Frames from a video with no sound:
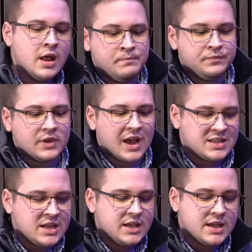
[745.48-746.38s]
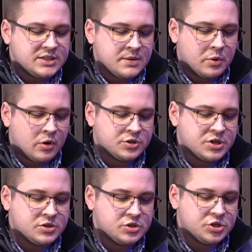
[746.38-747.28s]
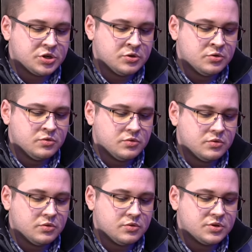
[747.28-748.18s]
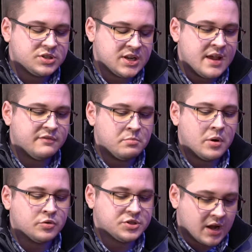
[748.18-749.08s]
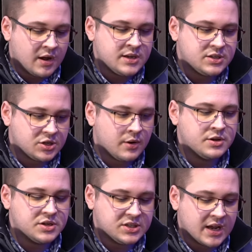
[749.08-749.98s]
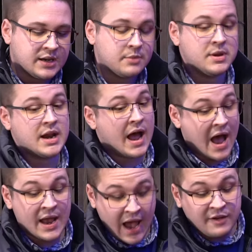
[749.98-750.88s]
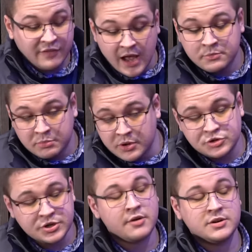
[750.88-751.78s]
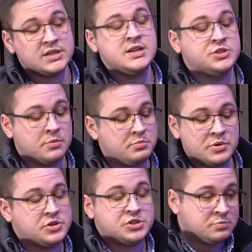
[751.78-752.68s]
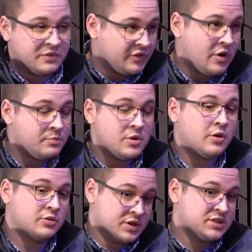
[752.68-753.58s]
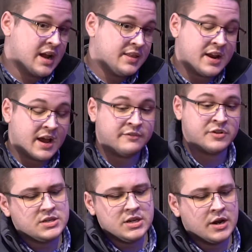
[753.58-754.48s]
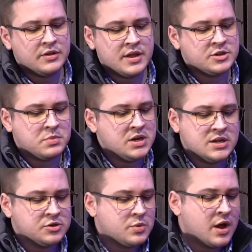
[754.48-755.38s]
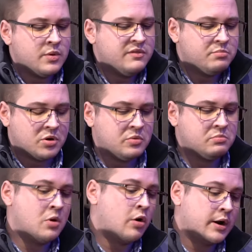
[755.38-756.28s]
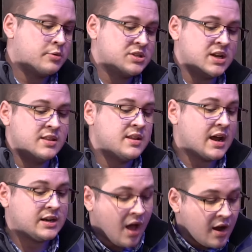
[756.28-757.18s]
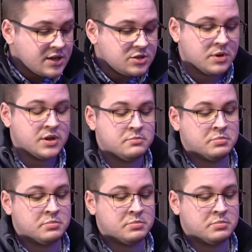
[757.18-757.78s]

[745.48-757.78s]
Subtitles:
I think it's important to see it from both sides. So I understand. I mean, I have had personal guarantees on purchases before. I'm not going to say it that I haven't. You know, there's been deals where we've put more equity in than I'd liked, but